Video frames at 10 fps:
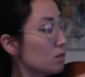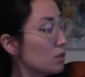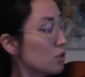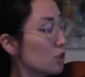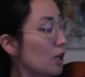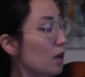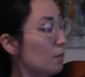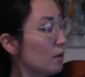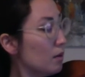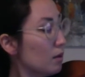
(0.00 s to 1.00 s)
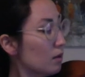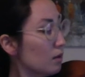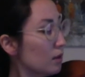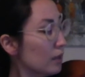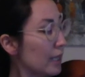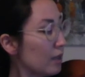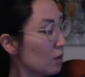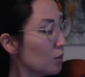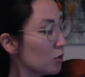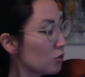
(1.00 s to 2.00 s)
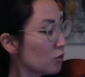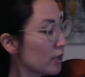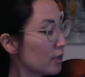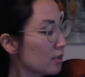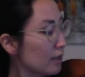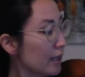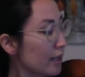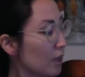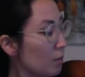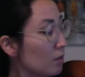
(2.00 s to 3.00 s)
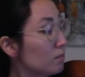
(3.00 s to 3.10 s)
Stop, land on both strings, lighten up.